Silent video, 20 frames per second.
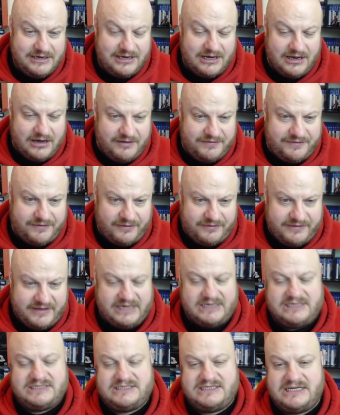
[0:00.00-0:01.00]
uh, that the
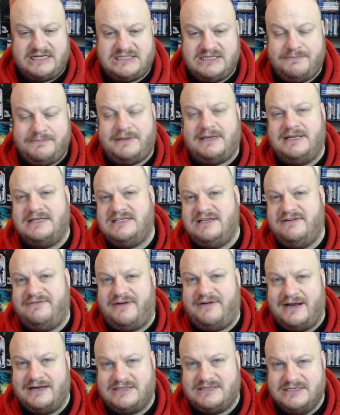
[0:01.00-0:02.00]
accessibility
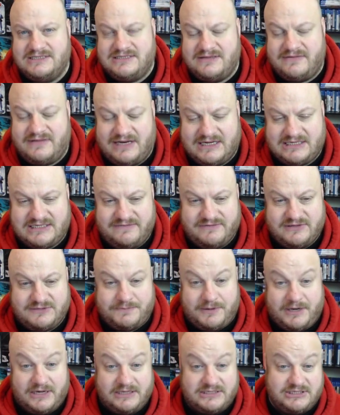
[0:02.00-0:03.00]
factors of The Last of Us
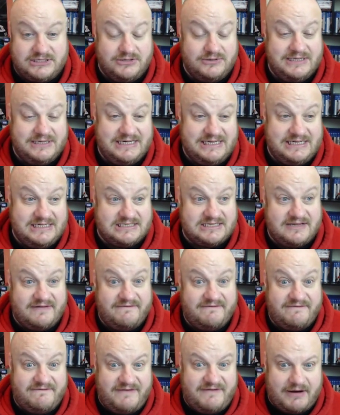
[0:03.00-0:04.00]
Part 2 is
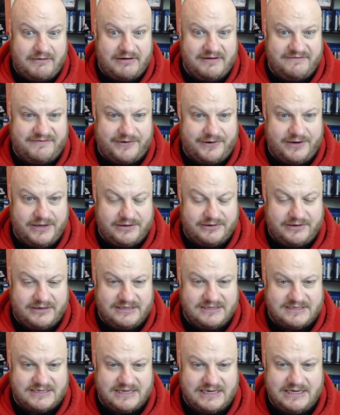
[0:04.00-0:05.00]
very, very good
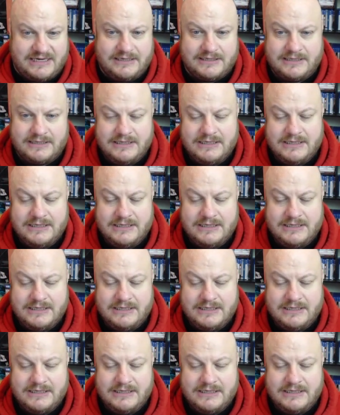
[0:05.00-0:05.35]
indeed,